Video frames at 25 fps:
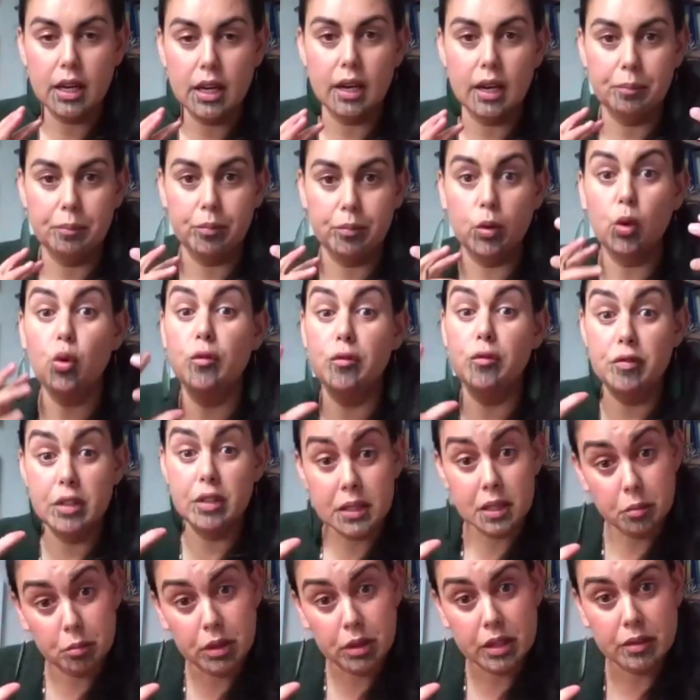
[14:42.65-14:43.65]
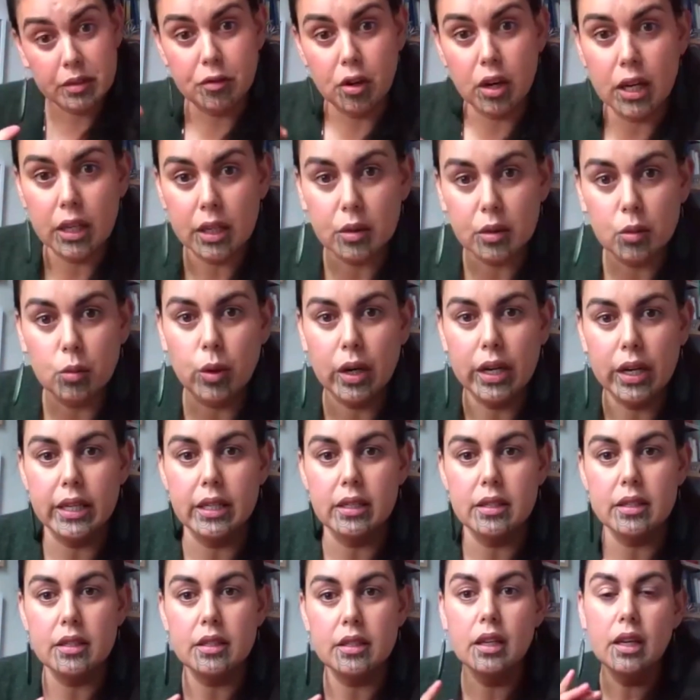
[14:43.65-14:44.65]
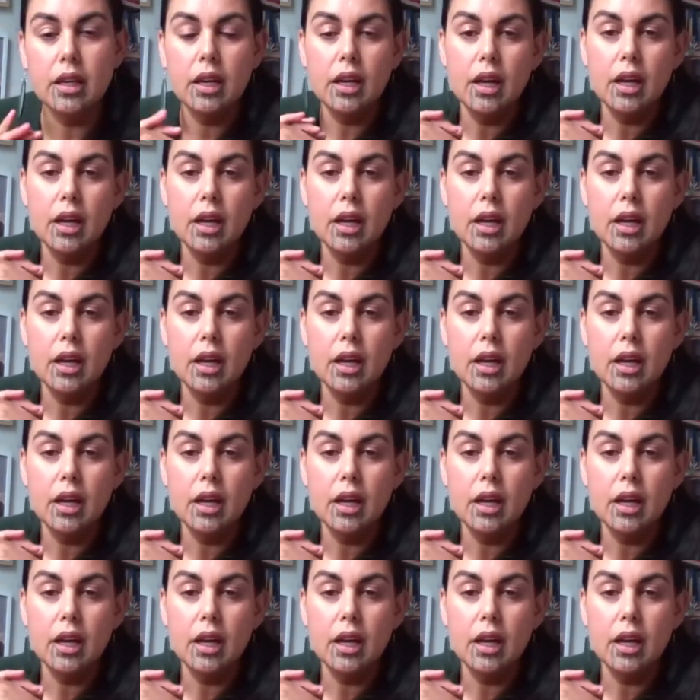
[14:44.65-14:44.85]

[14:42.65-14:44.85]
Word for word: um, or visibly violent ways.